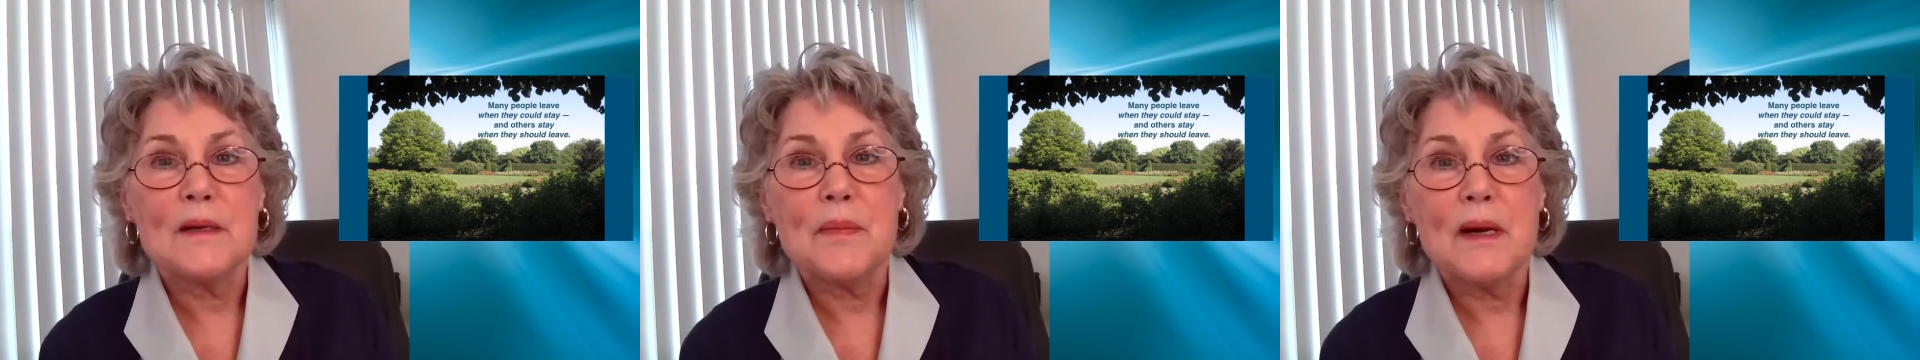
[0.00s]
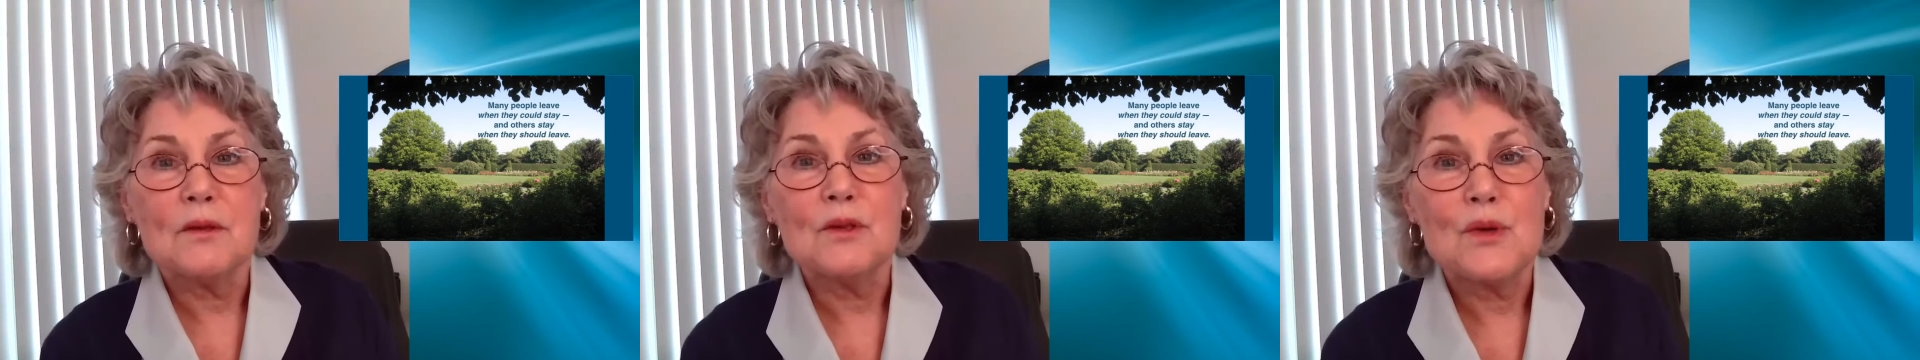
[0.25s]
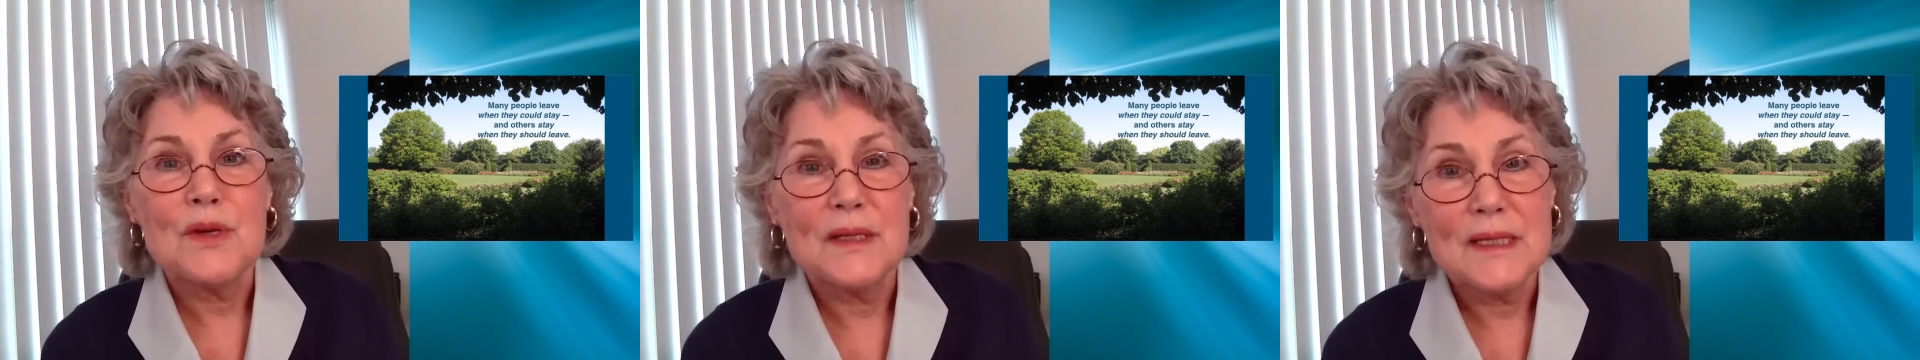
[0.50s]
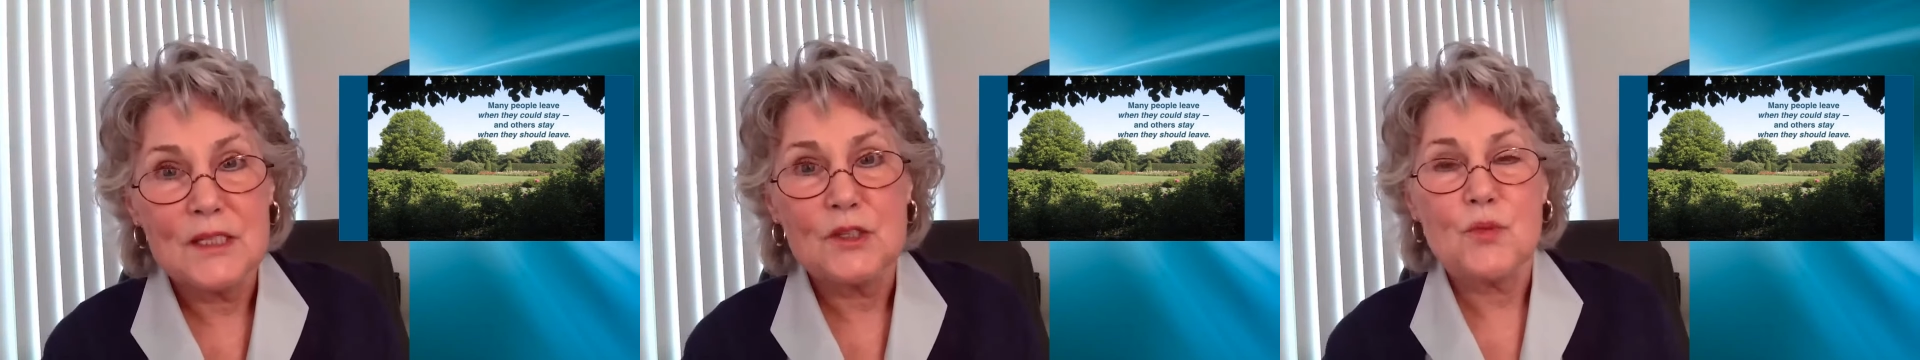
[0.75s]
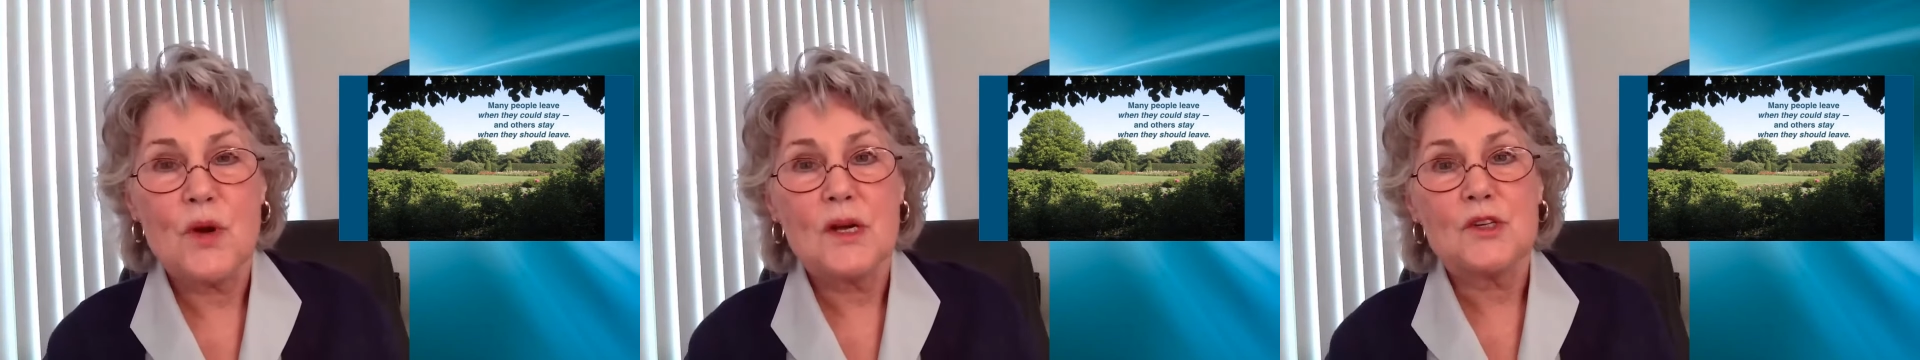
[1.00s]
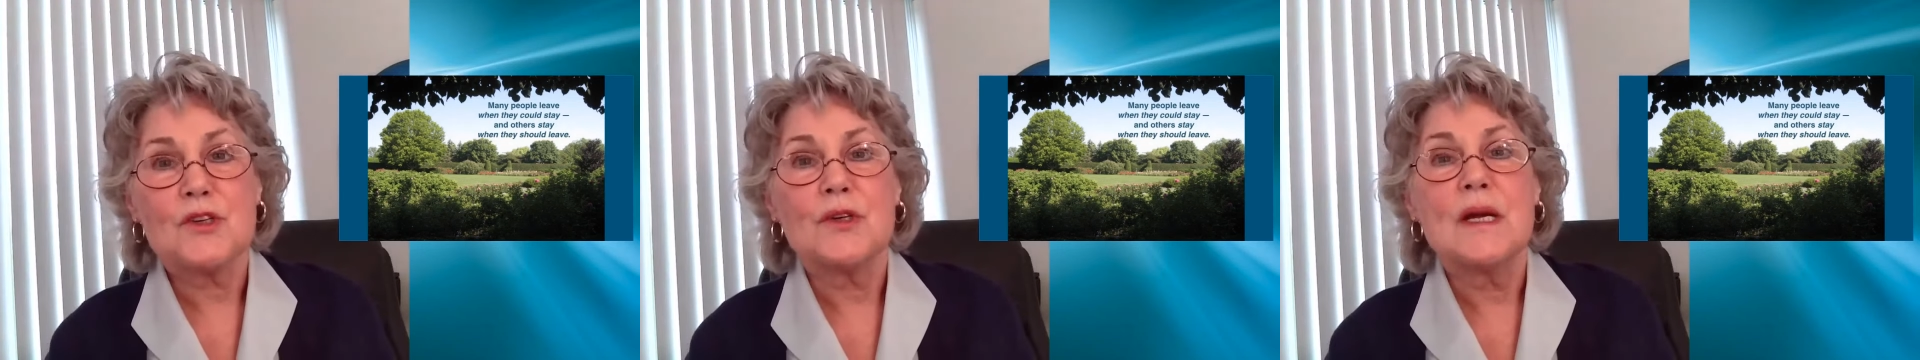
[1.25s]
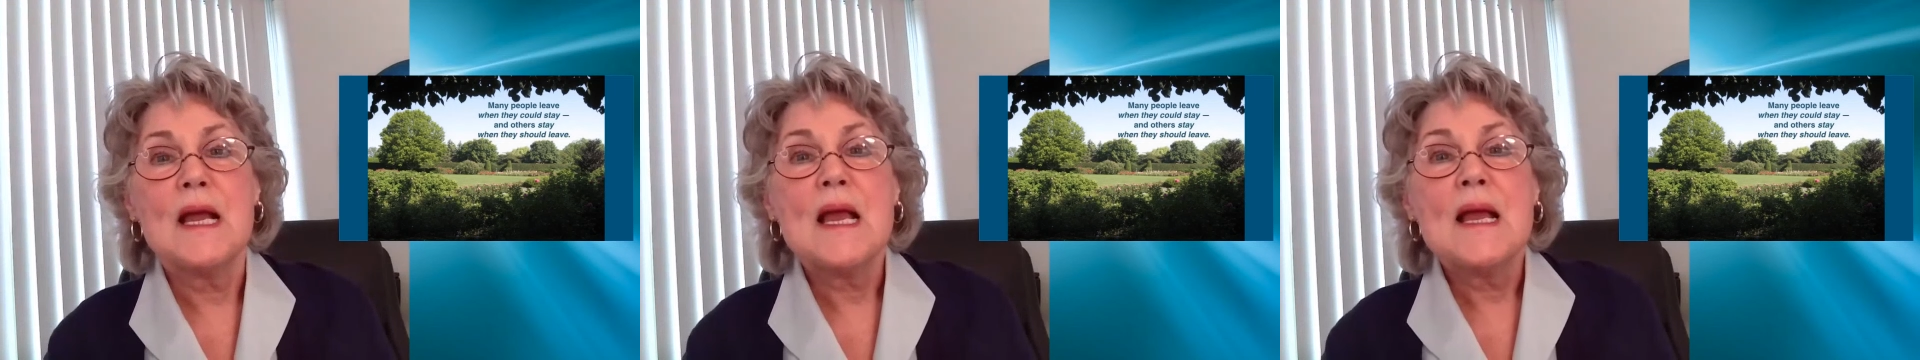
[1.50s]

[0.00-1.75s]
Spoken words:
about loading the dishwasher.